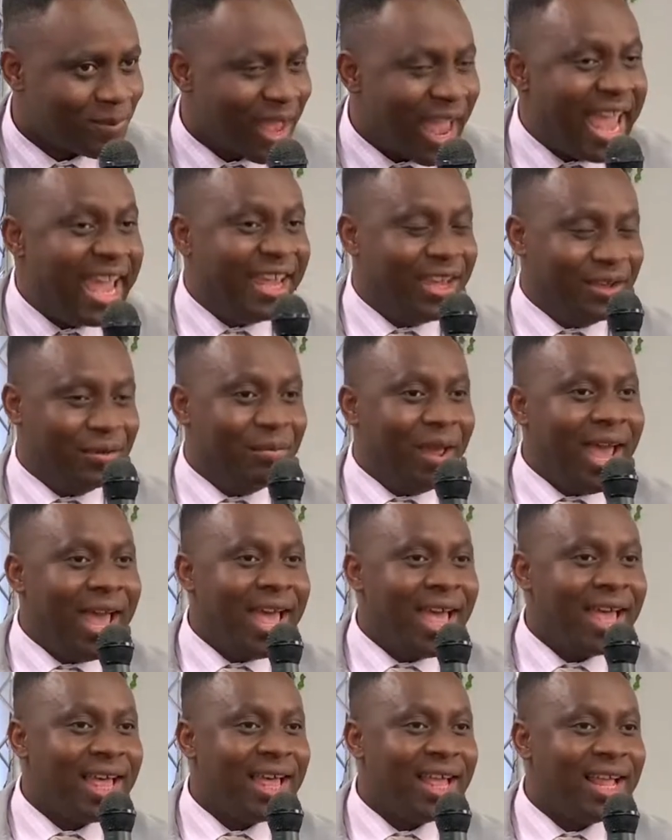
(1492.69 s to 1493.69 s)
Amen.
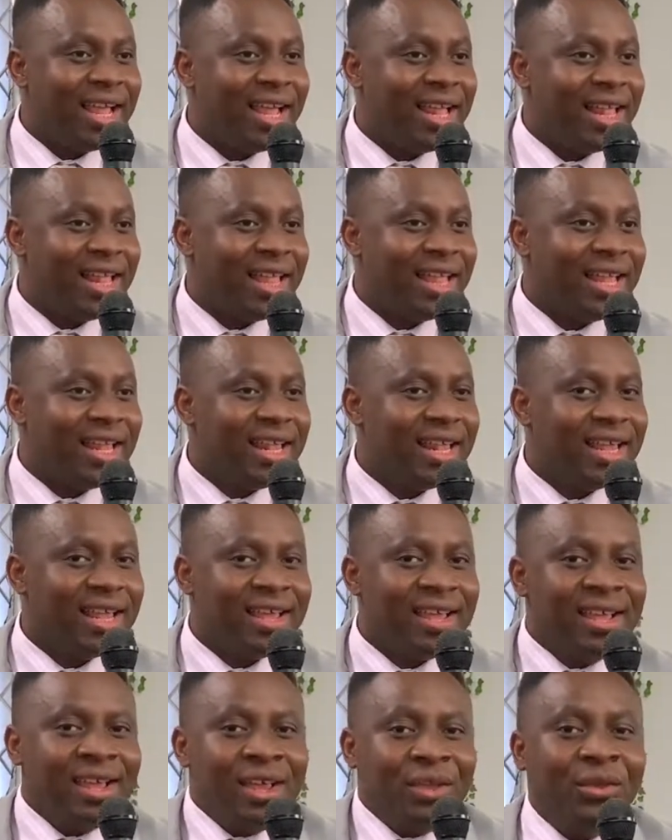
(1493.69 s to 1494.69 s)

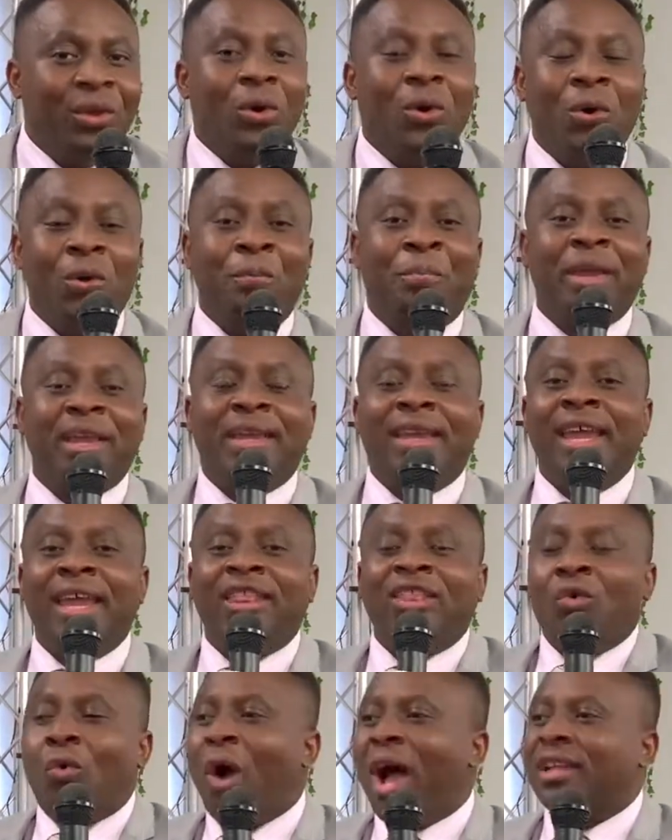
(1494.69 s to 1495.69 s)
You
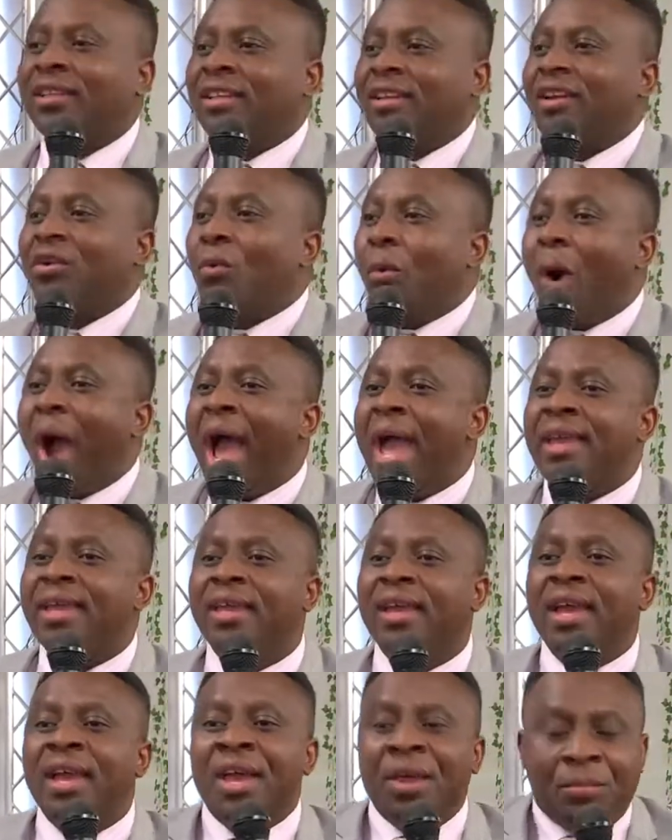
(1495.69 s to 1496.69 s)
begin wondering why
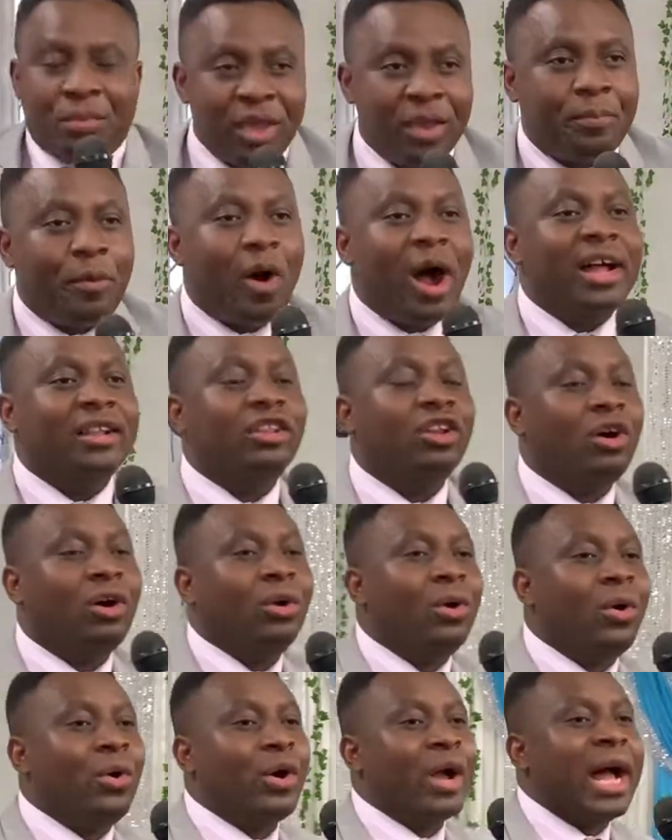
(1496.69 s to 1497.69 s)
people are no
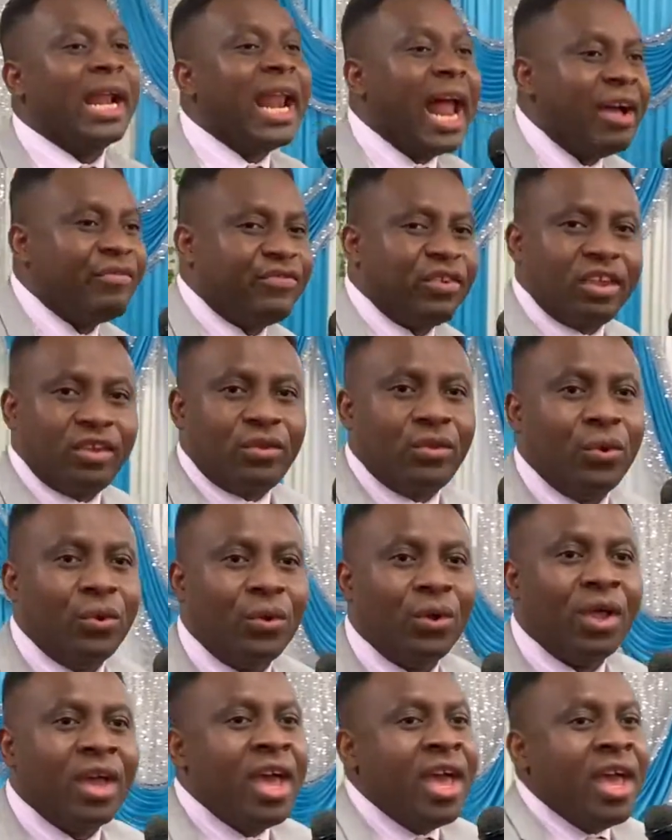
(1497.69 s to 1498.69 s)
longer loving you.